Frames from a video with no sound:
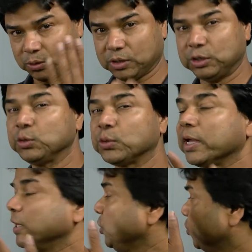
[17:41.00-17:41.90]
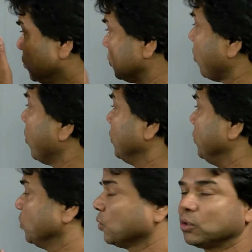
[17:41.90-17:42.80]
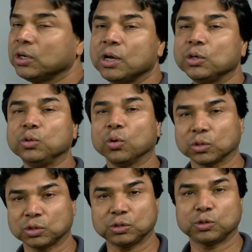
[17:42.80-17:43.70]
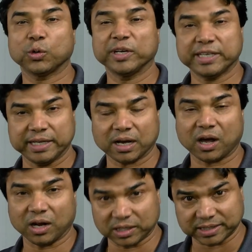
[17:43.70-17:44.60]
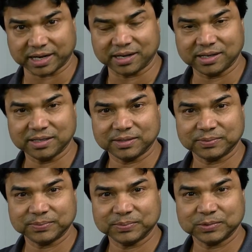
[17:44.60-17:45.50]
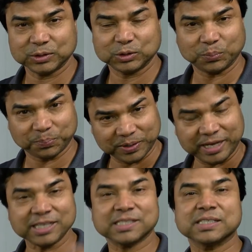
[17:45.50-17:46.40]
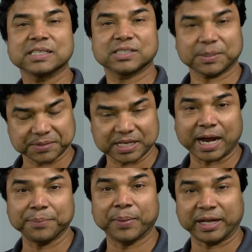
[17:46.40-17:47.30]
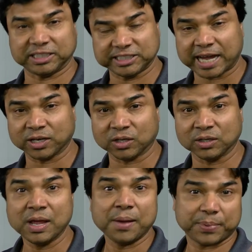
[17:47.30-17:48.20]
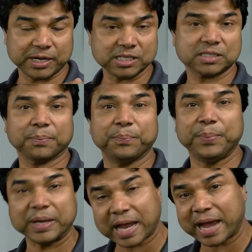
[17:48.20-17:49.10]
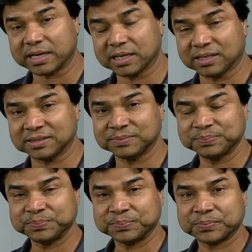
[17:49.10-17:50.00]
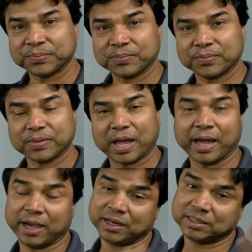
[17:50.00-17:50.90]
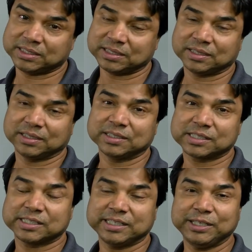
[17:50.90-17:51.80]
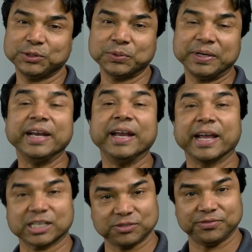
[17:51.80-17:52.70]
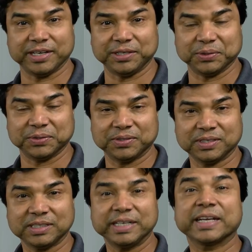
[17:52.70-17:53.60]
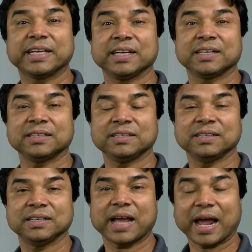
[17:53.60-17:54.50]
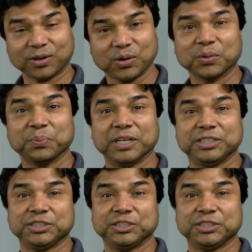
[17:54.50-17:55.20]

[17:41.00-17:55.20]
you can use on your Note 20 Ultra. So please subscribe my channel, press the bell icon, and see you in next video. Take care and God bless